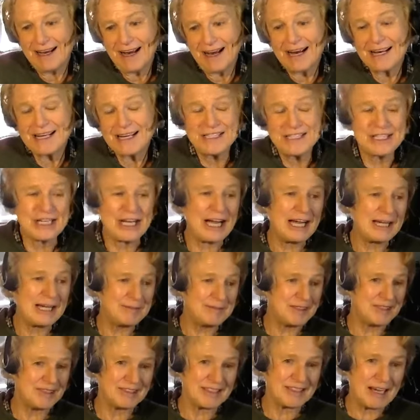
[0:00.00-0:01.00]
I in
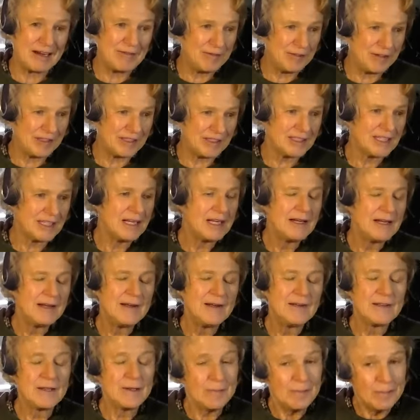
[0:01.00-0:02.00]
time discovered
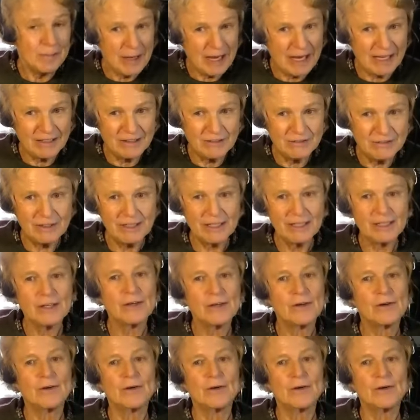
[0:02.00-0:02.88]
that Patrick